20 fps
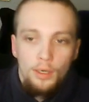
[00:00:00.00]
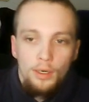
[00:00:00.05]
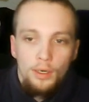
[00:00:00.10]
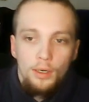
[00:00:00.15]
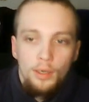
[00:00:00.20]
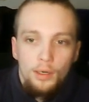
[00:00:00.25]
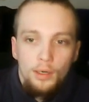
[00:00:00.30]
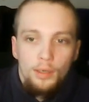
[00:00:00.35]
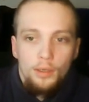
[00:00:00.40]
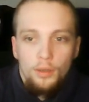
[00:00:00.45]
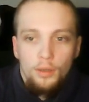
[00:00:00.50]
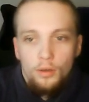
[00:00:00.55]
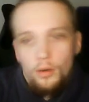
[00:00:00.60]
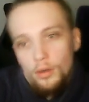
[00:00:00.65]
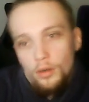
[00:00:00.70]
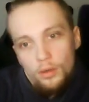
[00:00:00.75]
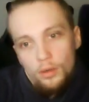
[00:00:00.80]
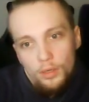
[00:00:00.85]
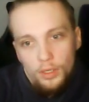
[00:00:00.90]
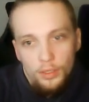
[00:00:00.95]

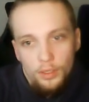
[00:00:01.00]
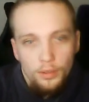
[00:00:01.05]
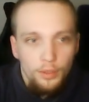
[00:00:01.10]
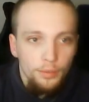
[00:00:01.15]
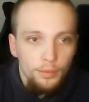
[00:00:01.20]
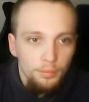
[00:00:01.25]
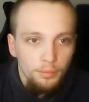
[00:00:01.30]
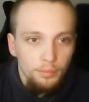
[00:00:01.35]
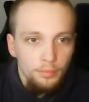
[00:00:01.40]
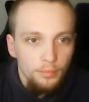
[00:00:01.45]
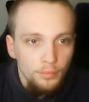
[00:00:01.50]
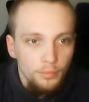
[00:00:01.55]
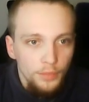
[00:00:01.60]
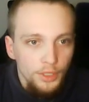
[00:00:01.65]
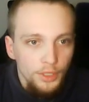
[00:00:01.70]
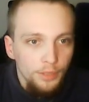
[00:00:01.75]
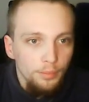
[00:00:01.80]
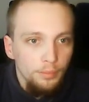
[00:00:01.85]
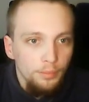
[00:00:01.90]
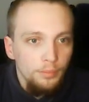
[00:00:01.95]
or like
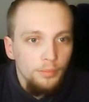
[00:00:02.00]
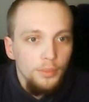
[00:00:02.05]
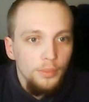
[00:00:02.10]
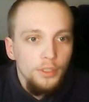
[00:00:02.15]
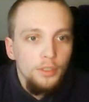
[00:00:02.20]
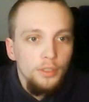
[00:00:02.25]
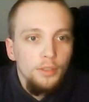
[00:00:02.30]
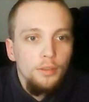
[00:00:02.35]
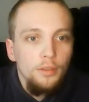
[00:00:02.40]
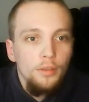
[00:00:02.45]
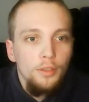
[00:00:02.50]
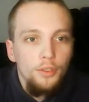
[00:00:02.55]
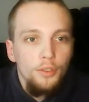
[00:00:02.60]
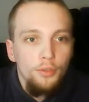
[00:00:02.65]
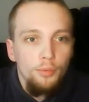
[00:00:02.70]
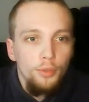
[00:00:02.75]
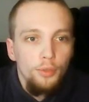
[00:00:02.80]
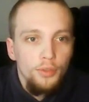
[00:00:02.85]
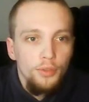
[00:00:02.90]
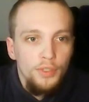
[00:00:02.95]
in the
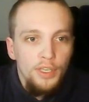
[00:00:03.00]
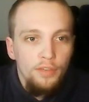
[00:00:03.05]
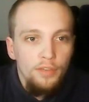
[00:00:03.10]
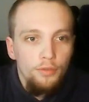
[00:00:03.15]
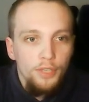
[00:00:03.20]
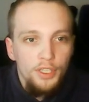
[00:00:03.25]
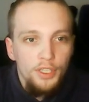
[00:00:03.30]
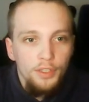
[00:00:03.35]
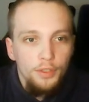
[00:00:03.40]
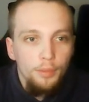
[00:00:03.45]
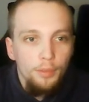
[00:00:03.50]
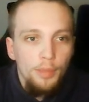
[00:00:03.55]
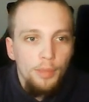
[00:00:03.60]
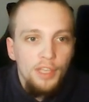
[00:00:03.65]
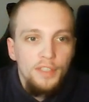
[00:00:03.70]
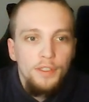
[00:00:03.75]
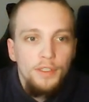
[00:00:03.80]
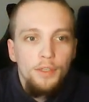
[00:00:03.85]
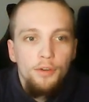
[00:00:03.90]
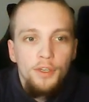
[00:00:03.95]
two books I haven't read in the anime
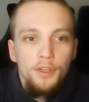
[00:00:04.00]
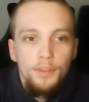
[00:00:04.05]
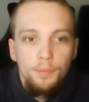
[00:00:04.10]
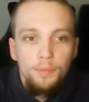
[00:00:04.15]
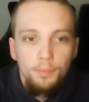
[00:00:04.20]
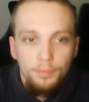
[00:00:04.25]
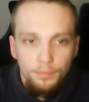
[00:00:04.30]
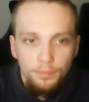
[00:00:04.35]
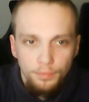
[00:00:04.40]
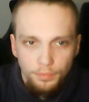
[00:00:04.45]
series.